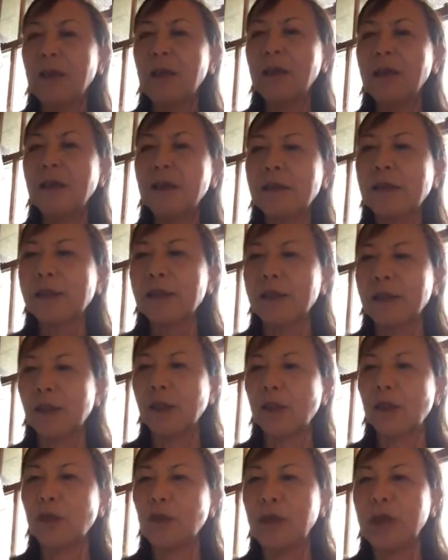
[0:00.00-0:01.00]

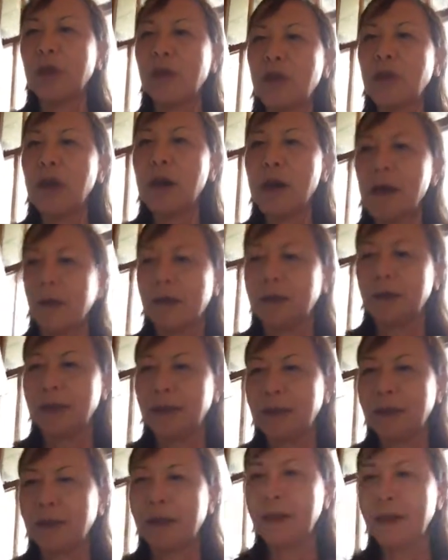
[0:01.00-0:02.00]
innocents to be
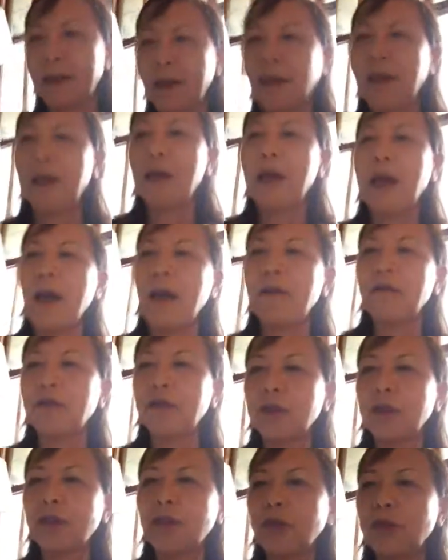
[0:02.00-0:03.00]
taught.
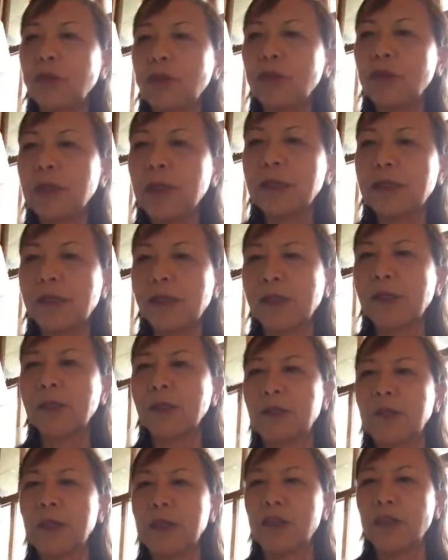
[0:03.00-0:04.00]
After due
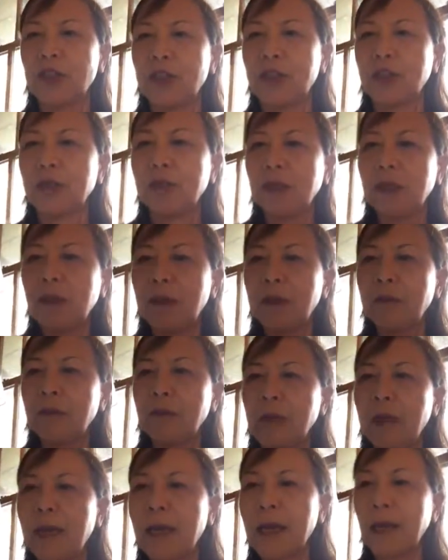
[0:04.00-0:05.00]
consideration
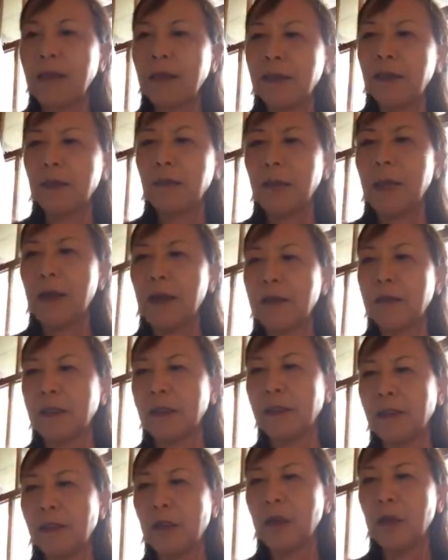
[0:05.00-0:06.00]
and relying upon
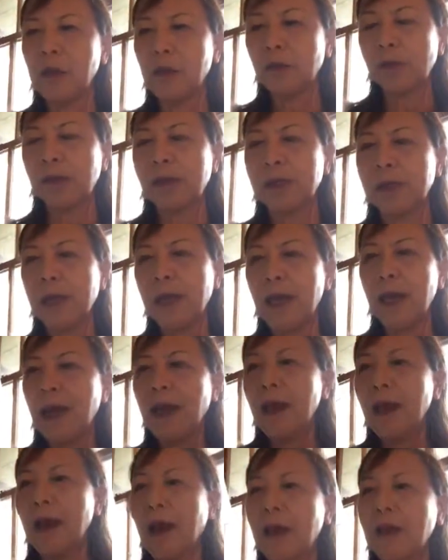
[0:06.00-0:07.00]
his oaths,
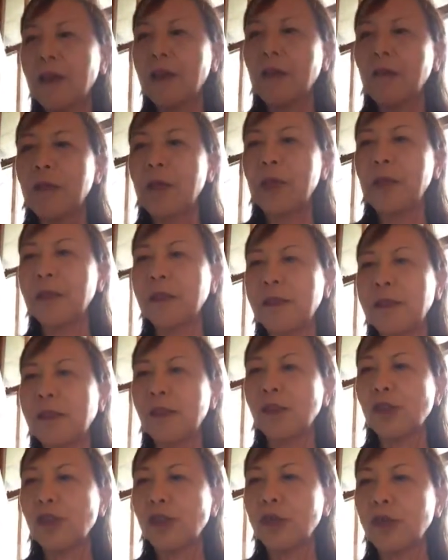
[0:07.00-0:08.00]
I committed
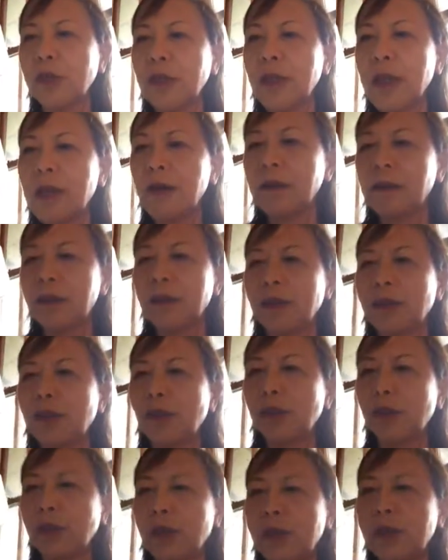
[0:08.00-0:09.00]
these two
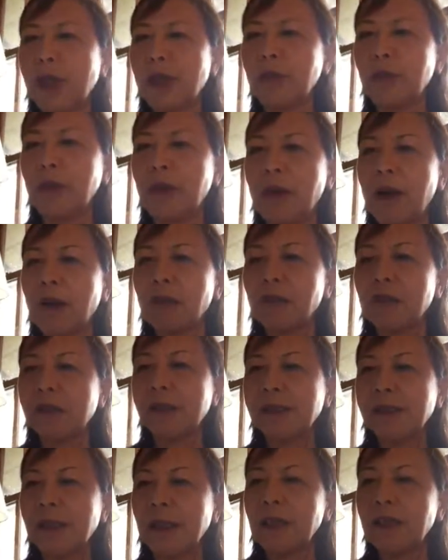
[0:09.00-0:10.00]
young'uns to some
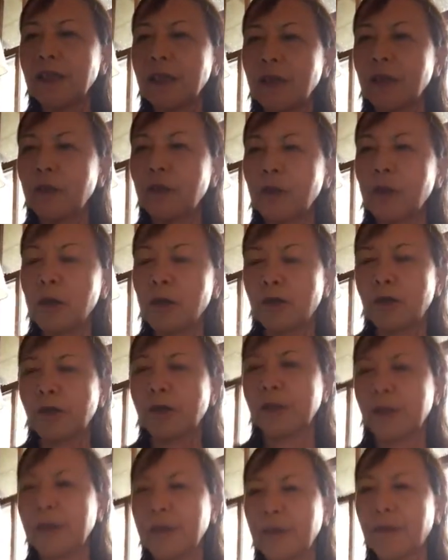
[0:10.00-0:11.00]
progress in their
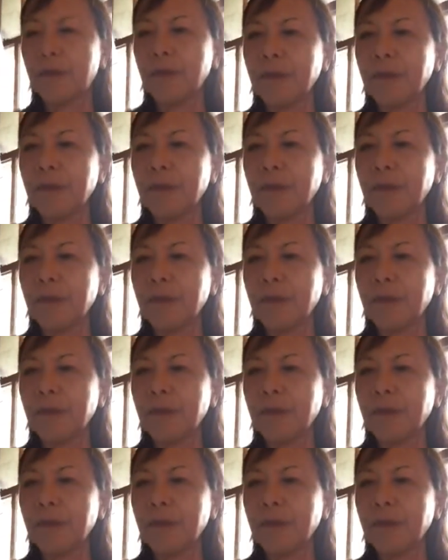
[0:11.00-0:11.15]
growth.